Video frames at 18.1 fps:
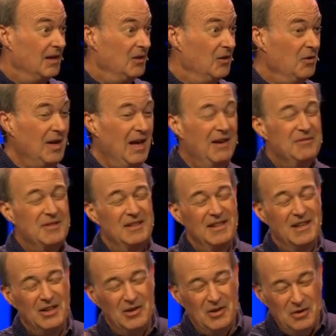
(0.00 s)
You don't have
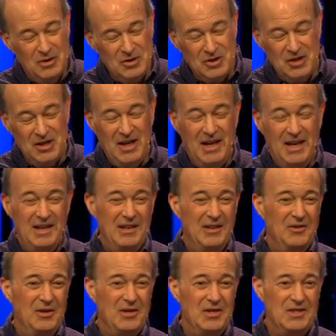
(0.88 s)
to negotiate,
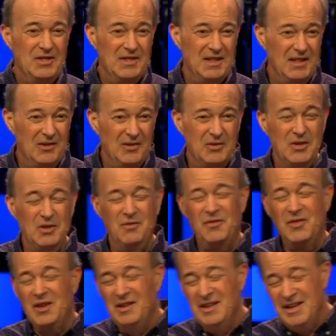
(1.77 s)
you know, do you
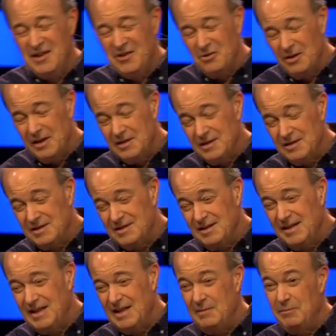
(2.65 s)
feel like going to
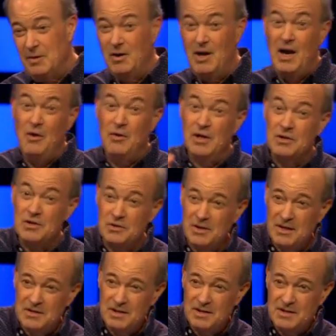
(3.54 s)
sleep? You know, how are you
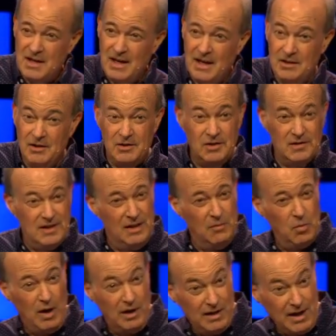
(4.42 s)
doing today? Did you
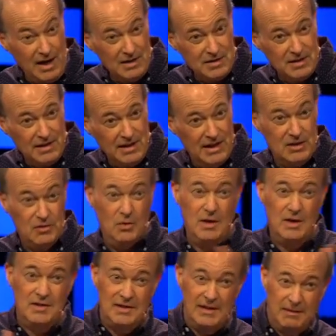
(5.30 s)
sleep well last night? Do you
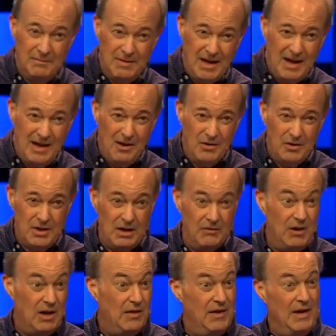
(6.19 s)
want to sleep now? Do
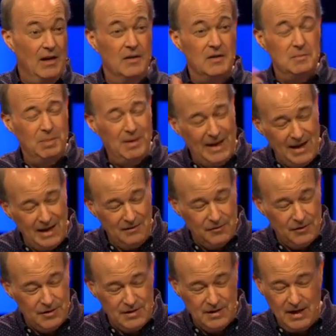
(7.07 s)
you have anything else
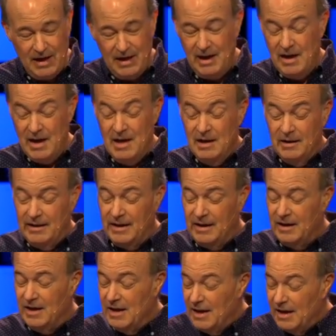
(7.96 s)
planned for today?
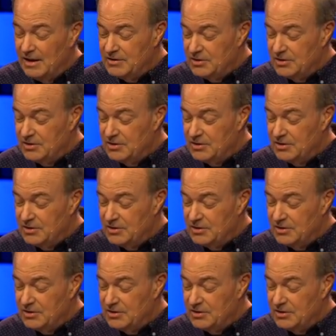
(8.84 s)
Like,